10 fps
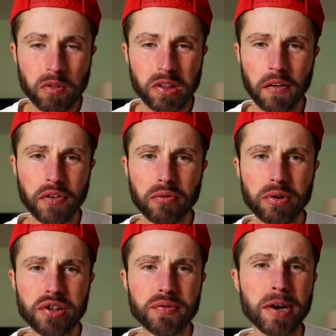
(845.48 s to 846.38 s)
Nothing
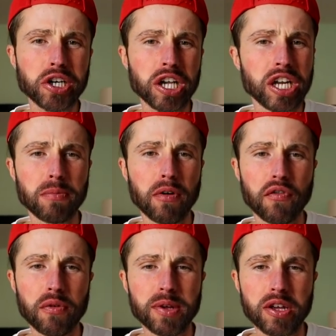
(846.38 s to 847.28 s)
really special anymore
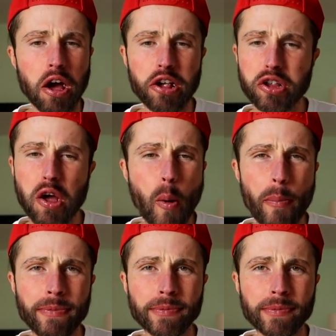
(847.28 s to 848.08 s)
for me. I don't know.